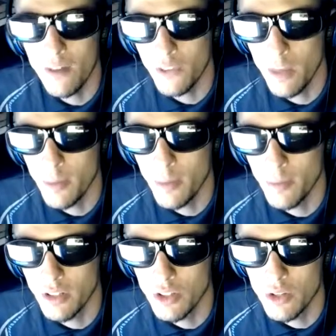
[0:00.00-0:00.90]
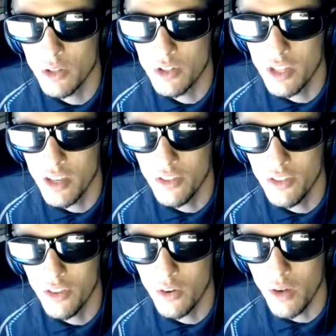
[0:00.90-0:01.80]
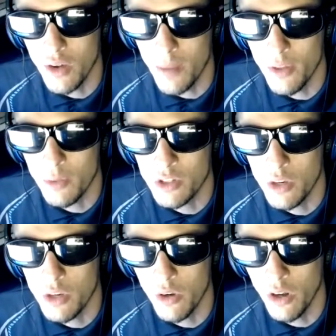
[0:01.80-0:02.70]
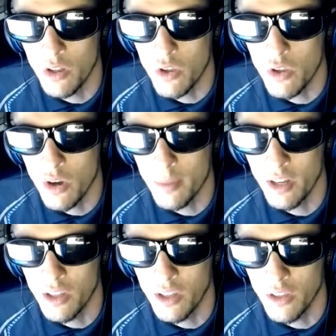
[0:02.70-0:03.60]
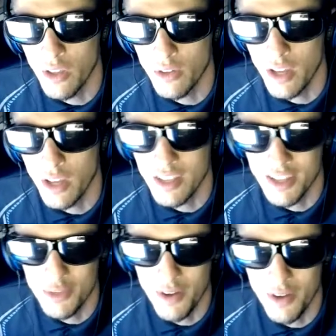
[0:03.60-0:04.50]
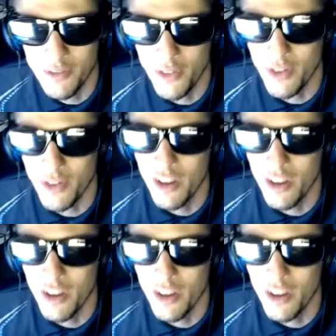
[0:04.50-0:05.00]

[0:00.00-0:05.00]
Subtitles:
topic, but did you see the crap that was going on in Germany the other day? Says Red Feather.